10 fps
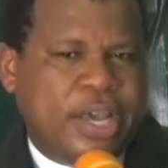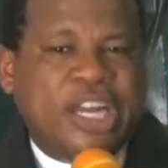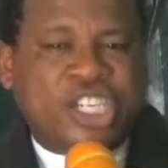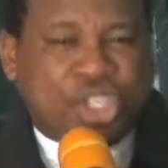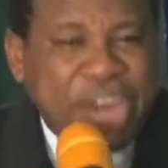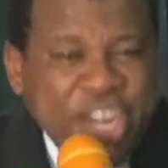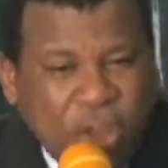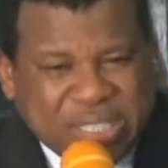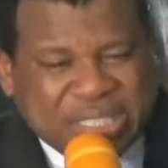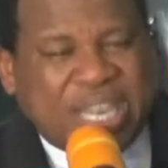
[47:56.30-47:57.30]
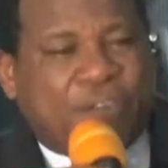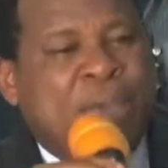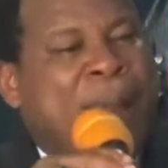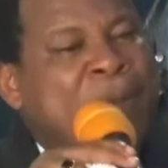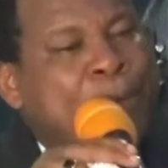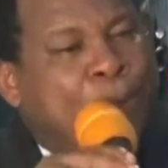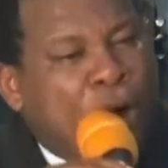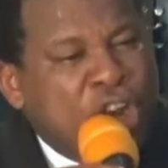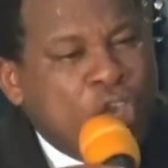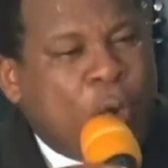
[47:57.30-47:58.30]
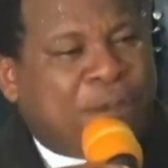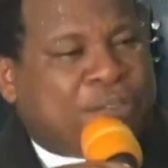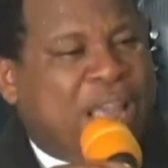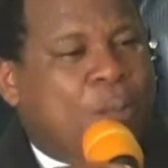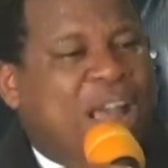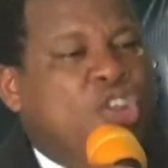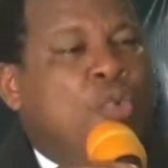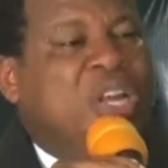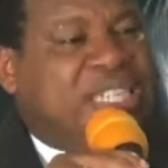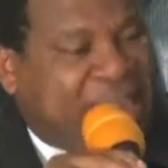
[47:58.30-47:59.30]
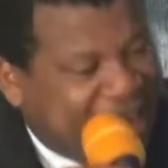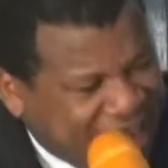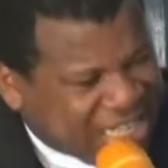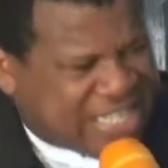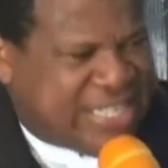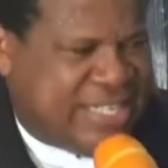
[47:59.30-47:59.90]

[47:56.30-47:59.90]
Train yourself. It might be boring you after a while. You will change.